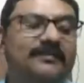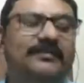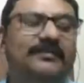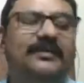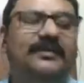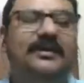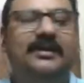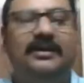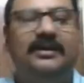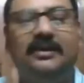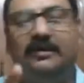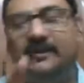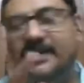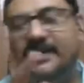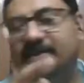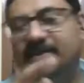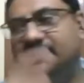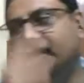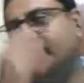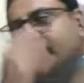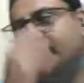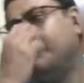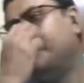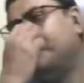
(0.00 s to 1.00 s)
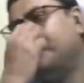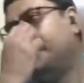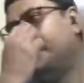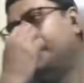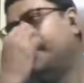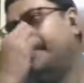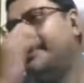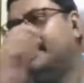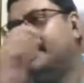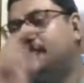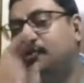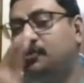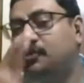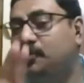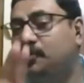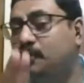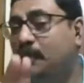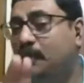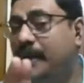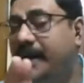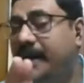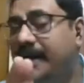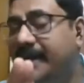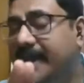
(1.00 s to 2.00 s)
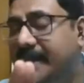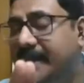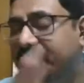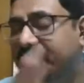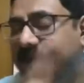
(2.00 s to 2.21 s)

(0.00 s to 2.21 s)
Now, please remember there are two epic